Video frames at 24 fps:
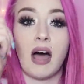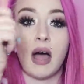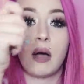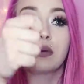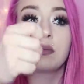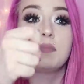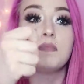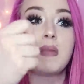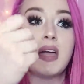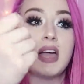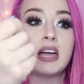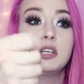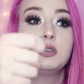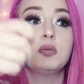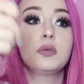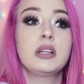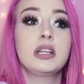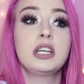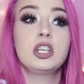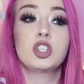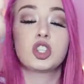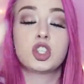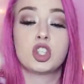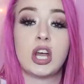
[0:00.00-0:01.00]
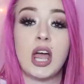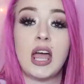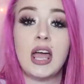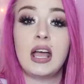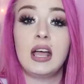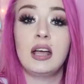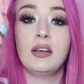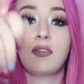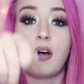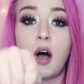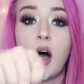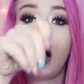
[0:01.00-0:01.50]
I would manually
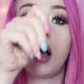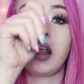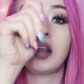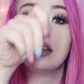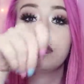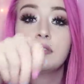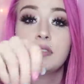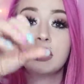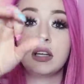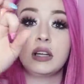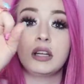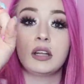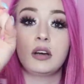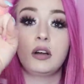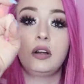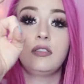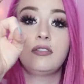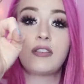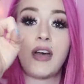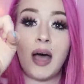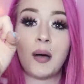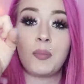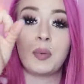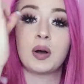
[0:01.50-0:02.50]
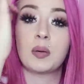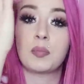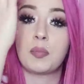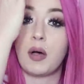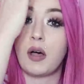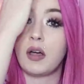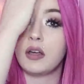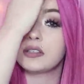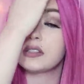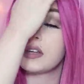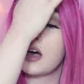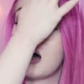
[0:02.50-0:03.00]
shave all of the little fabric
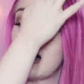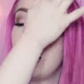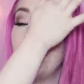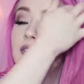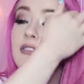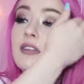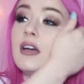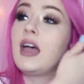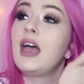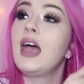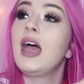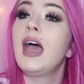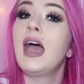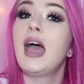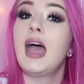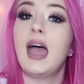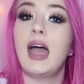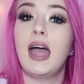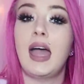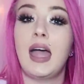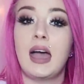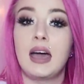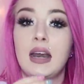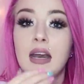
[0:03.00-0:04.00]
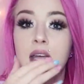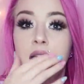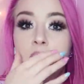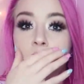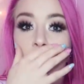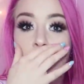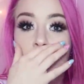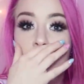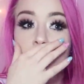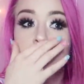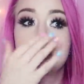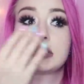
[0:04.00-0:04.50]
balls off, and
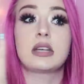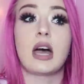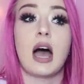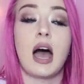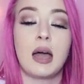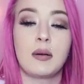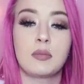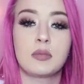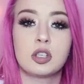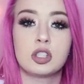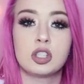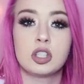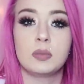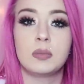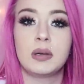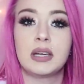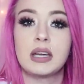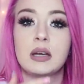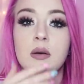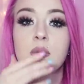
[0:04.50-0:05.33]
it was time consuming.